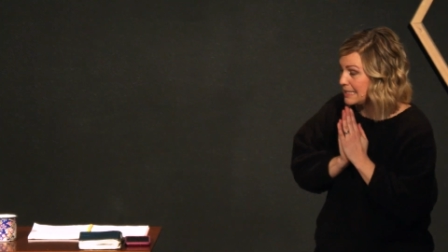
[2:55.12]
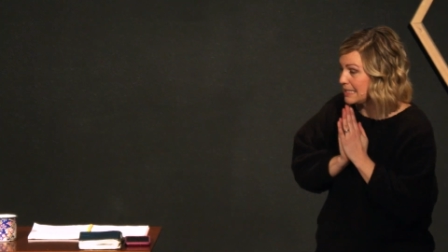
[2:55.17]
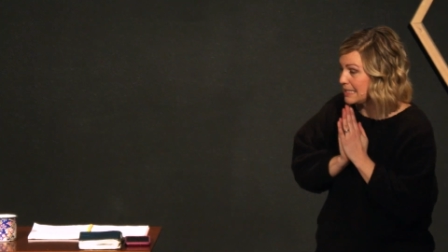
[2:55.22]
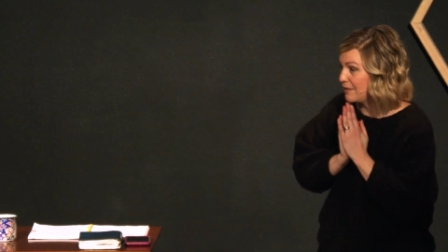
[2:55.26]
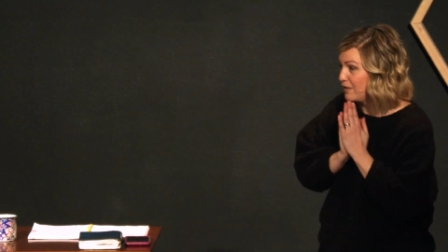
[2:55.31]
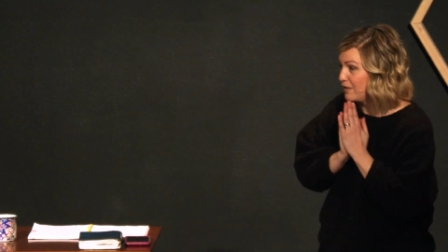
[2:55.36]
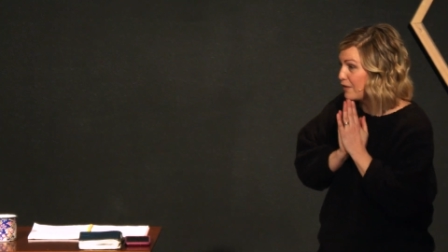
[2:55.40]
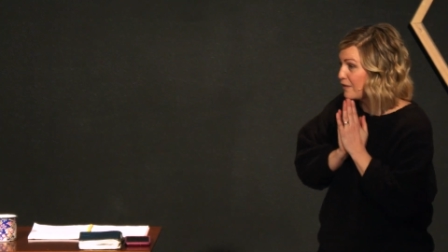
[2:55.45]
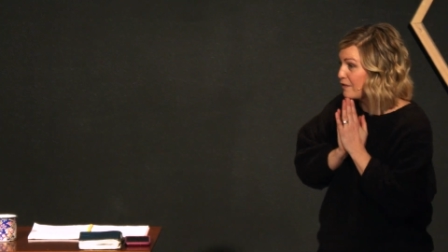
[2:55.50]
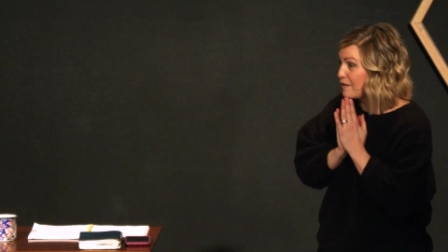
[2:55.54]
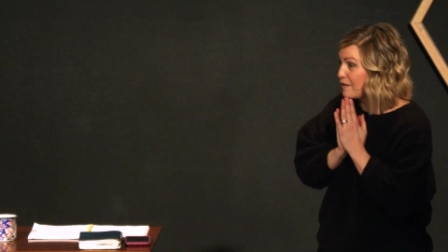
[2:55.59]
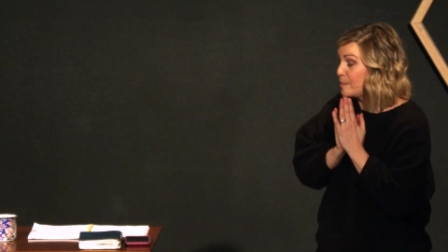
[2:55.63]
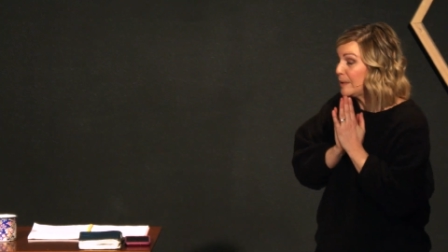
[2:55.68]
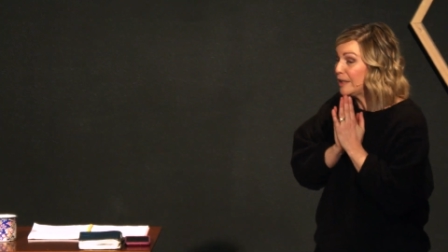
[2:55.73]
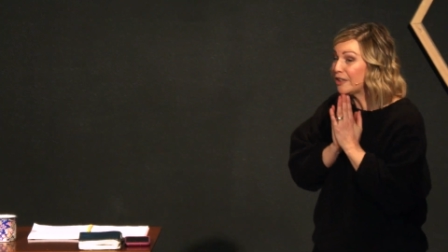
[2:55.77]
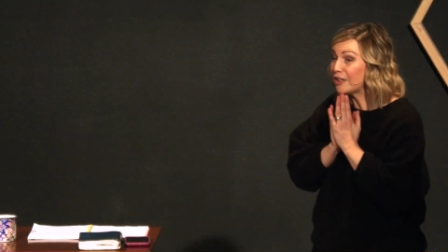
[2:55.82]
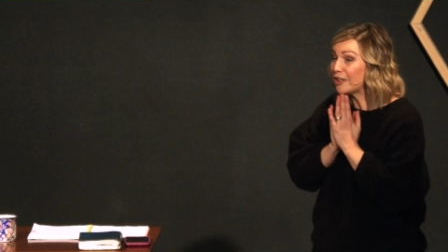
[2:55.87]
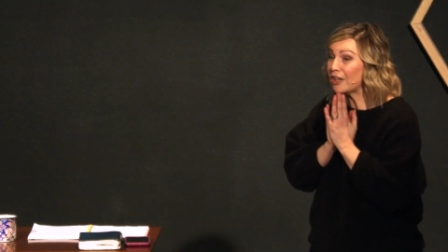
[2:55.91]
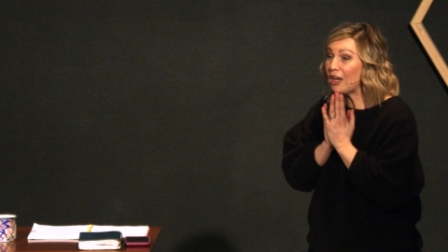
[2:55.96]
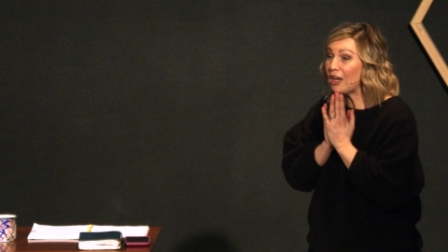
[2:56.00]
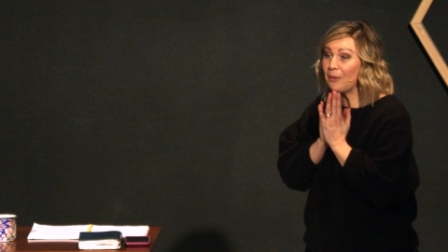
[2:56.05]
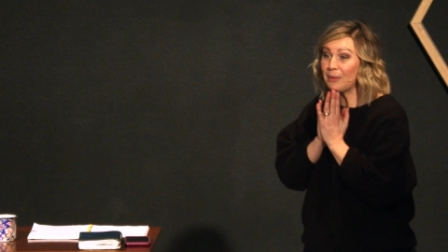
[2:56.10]
is, if you're
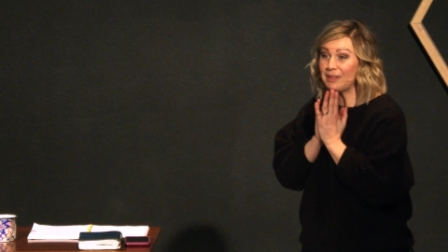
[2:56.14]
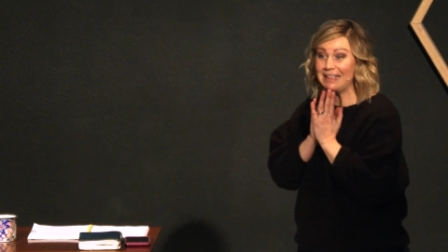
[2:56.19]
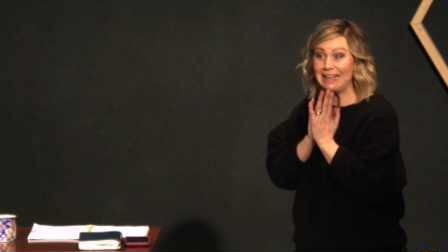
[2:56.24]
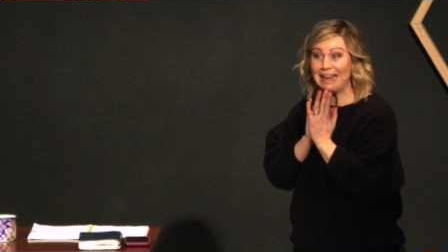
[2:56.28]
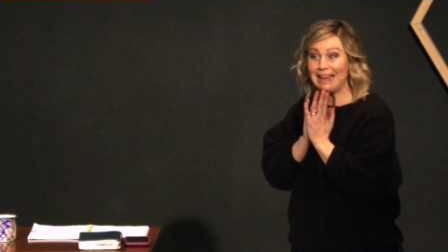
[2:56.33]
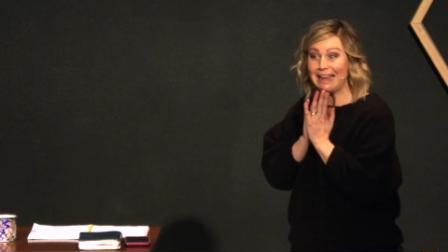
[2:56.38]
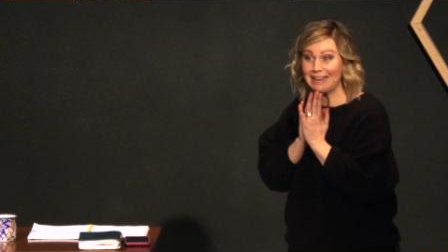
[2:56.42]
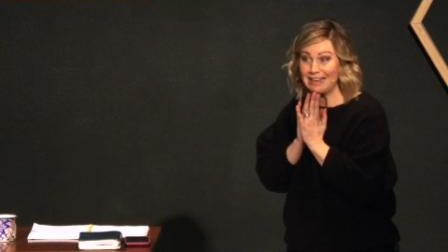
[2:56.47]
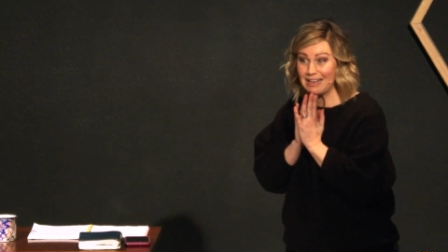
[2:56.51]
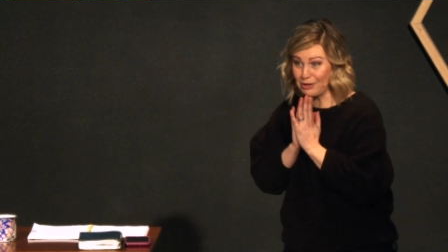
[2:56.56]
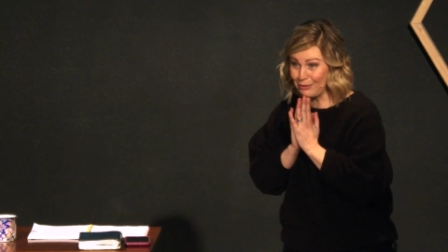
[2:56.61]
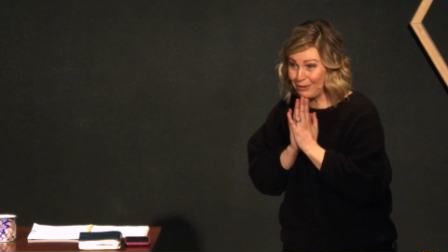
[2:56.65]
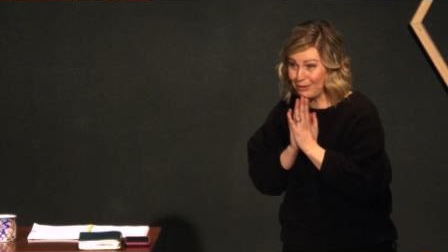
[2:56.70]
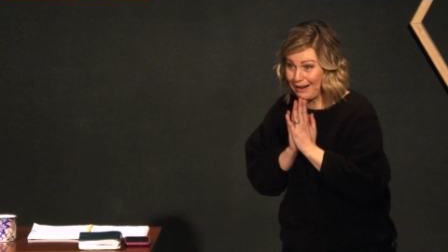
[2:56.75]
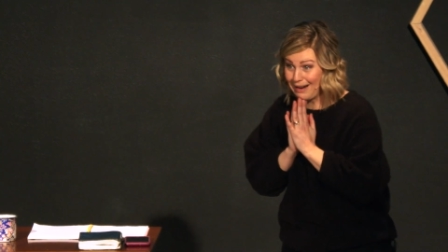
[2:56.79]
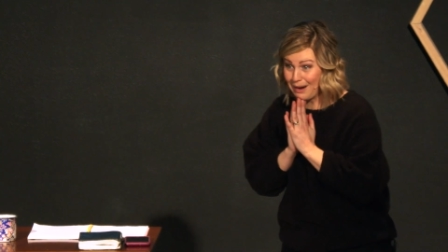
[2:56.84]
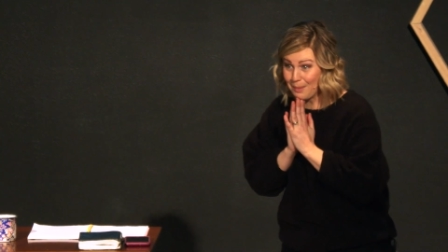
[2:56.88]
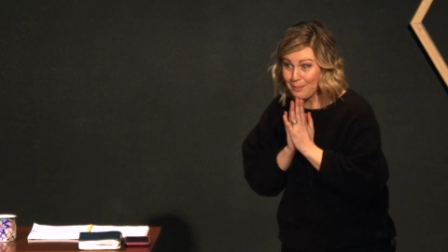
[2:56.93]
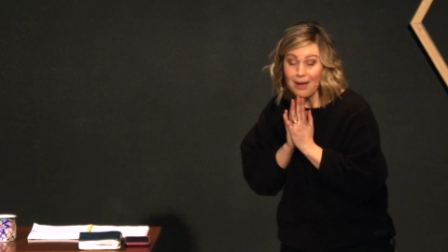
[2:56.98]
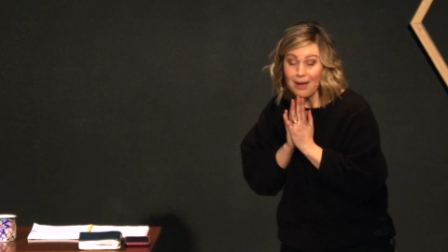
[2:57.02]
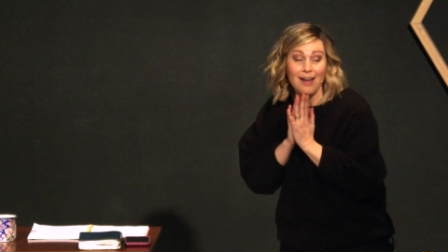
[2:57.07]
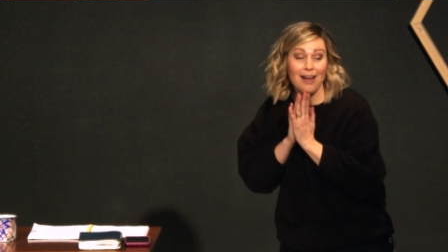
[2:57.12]
familiar at all with the
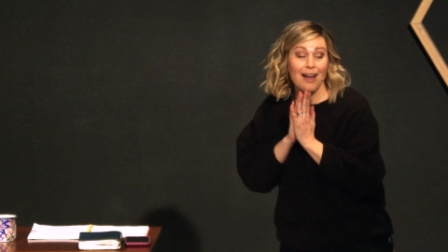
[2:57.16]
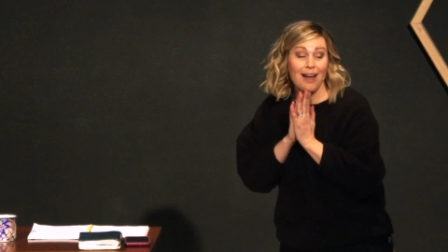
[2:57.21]
Enneagram,